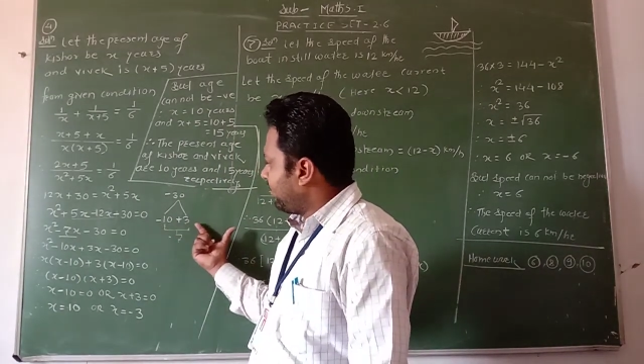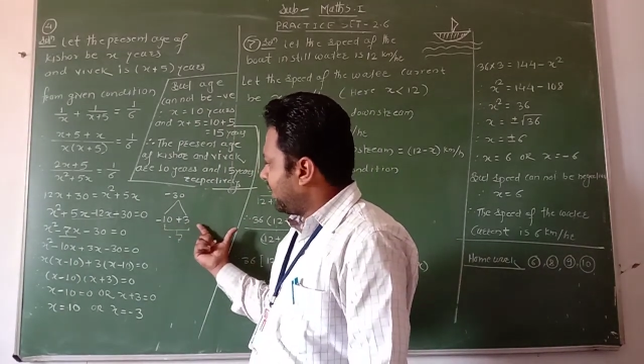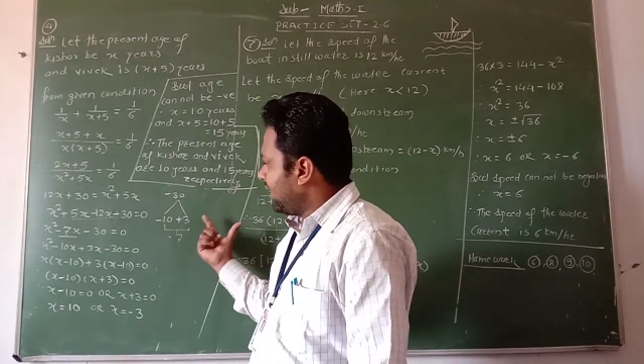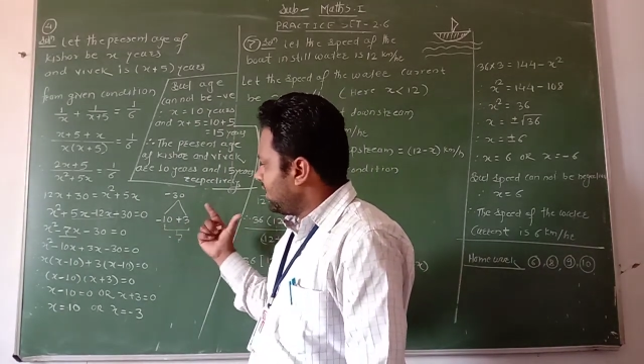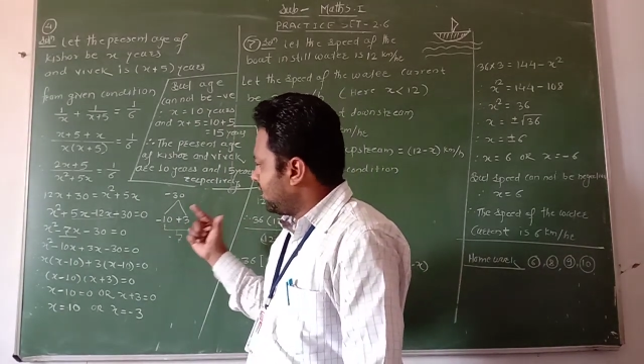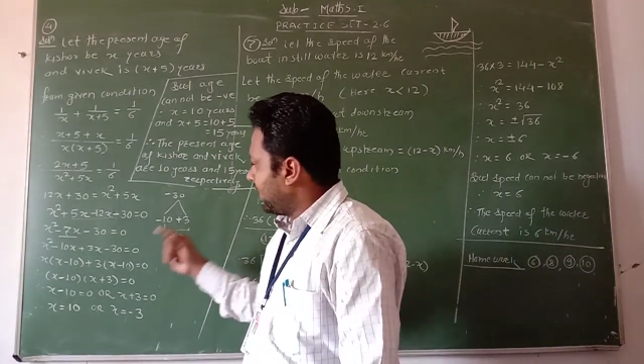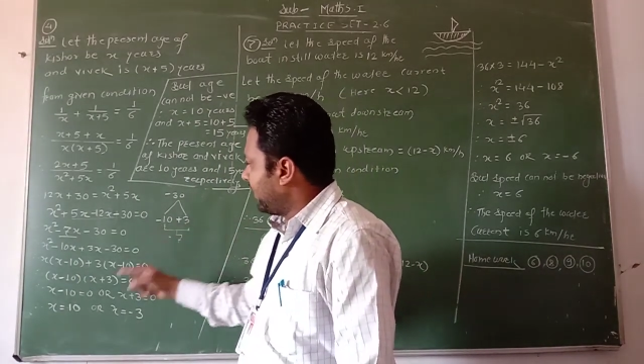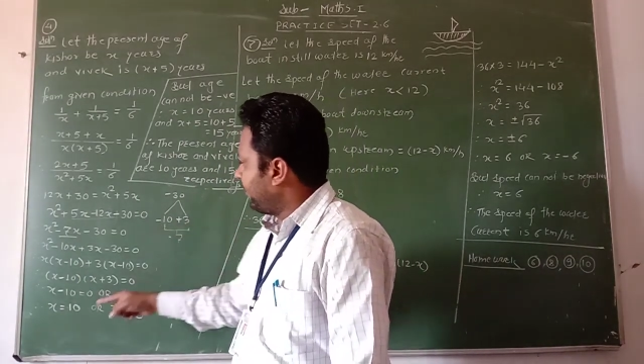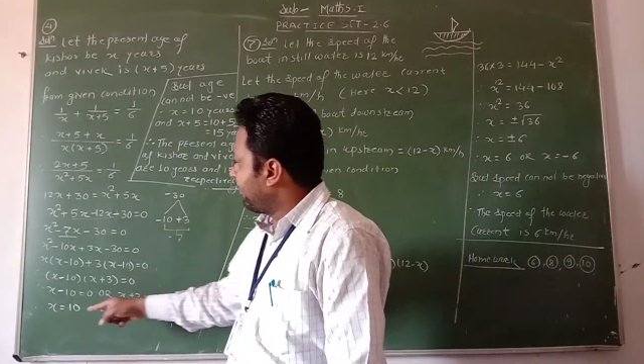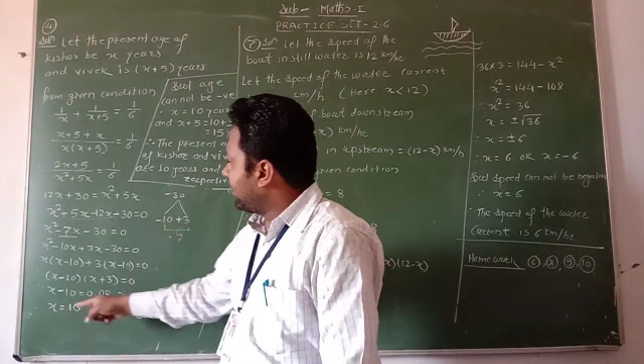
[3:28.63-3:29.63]
plus
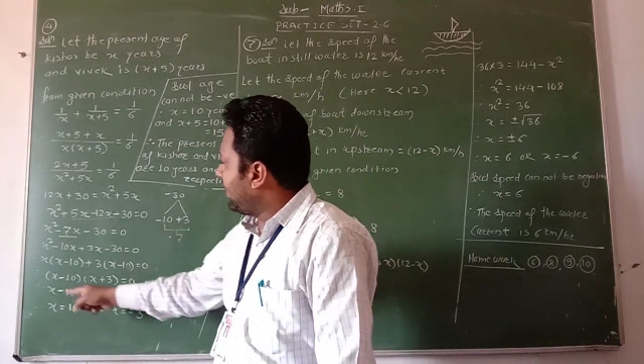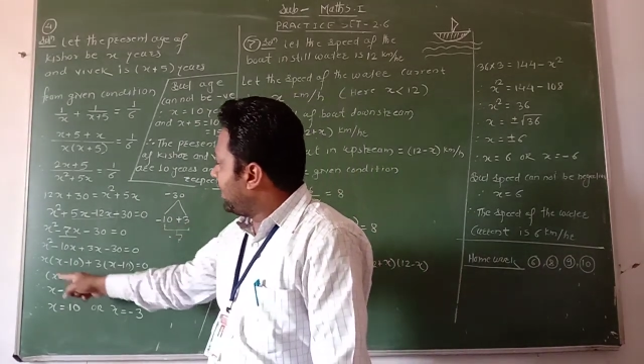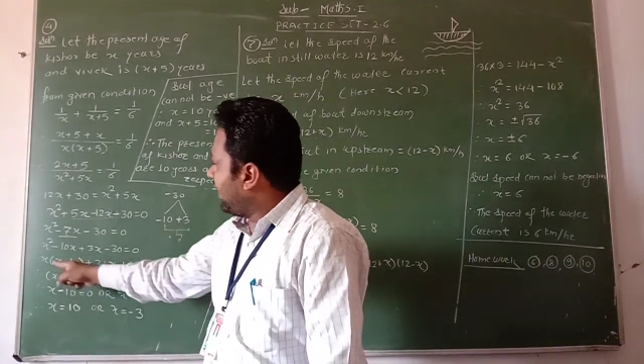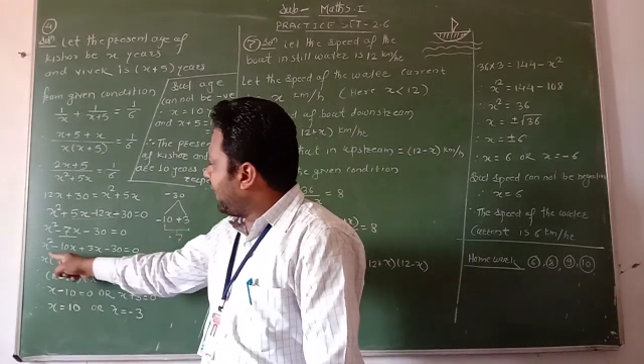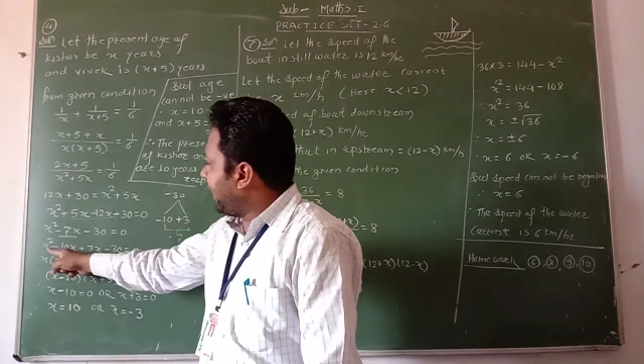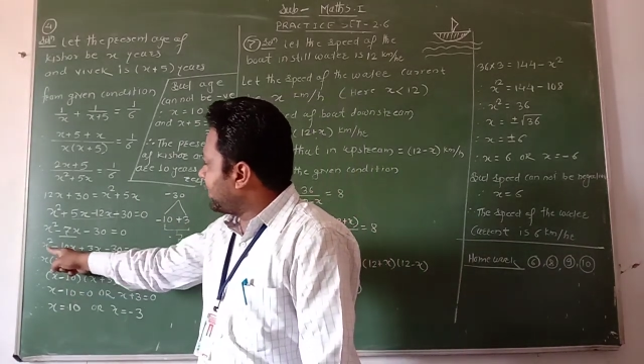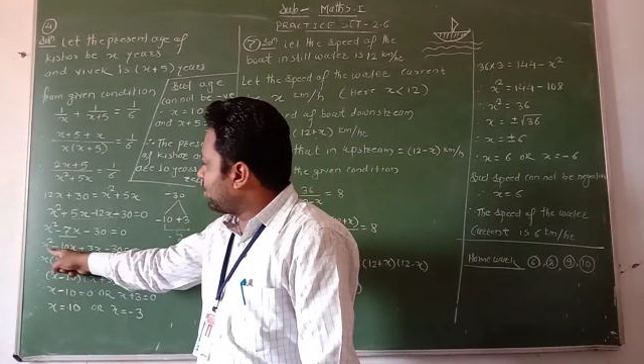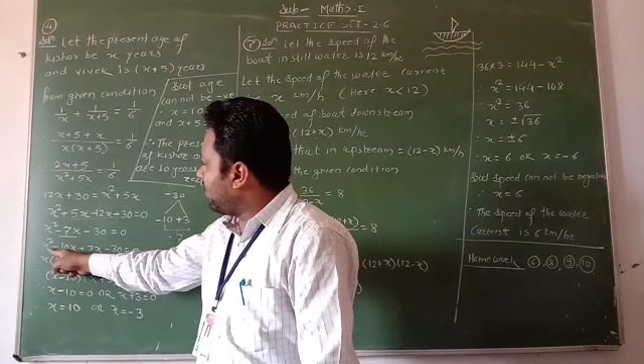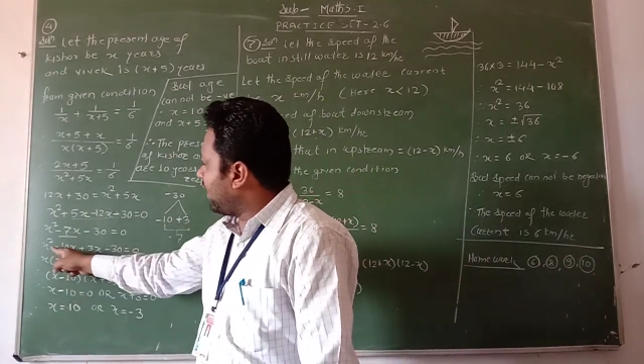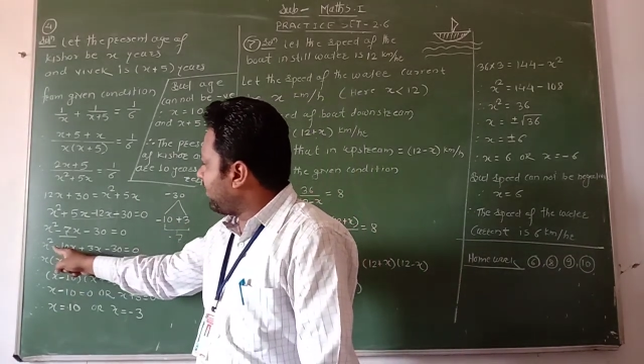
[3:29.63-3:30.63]
3. X
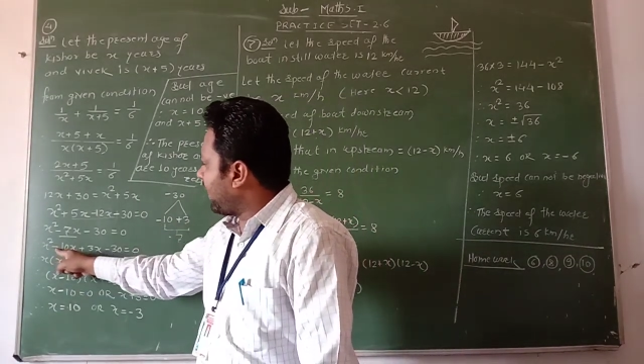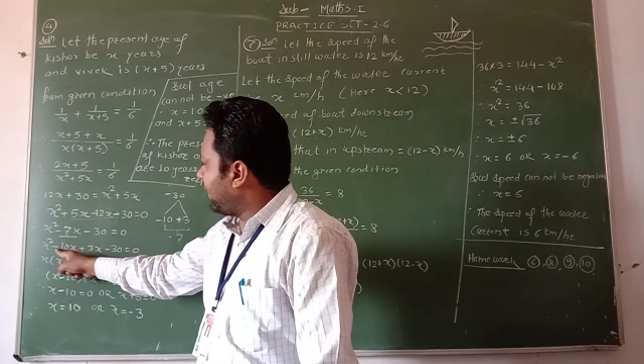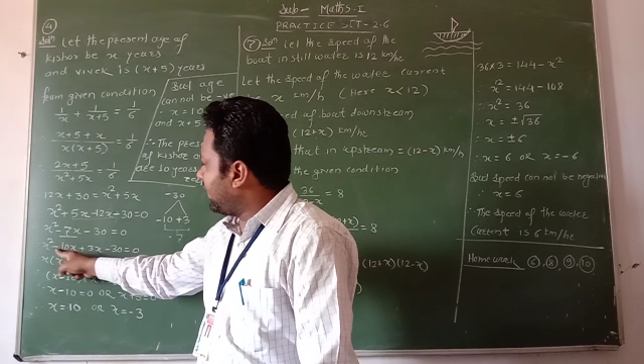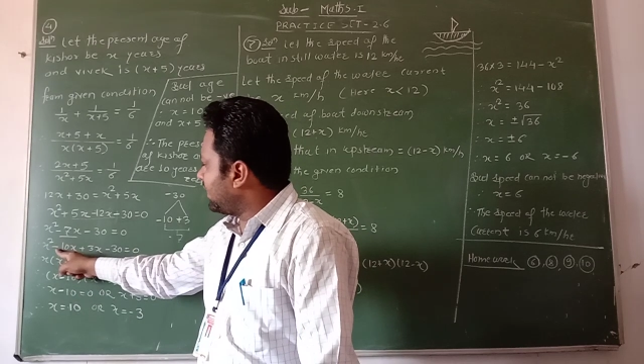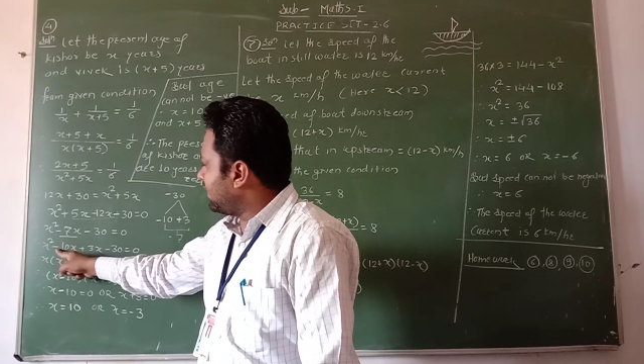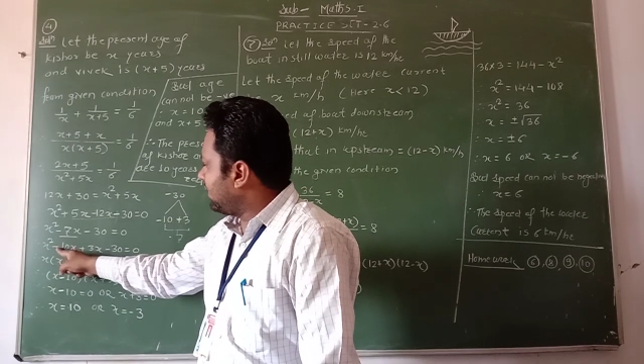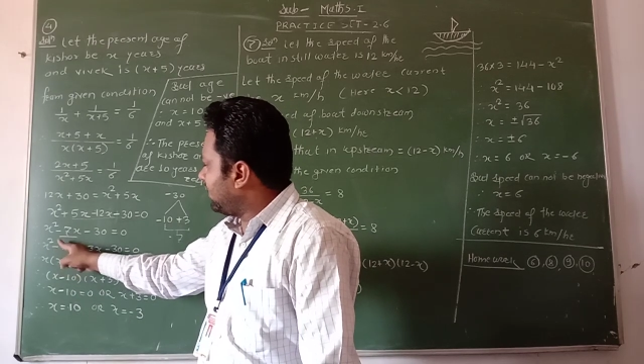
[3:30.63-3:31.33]
square minus